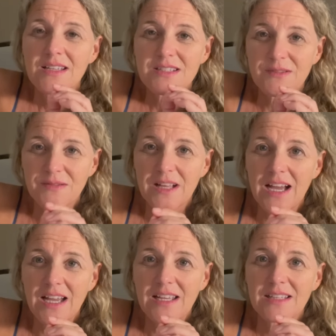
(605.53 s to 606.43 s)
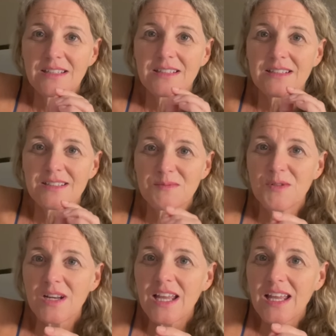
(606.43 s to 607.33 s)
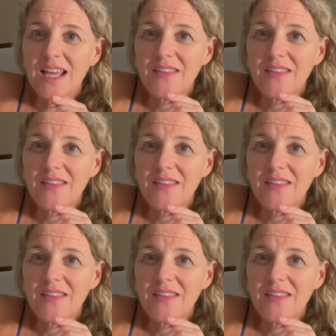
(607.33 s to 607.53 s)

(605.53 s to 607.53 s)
to fly this morning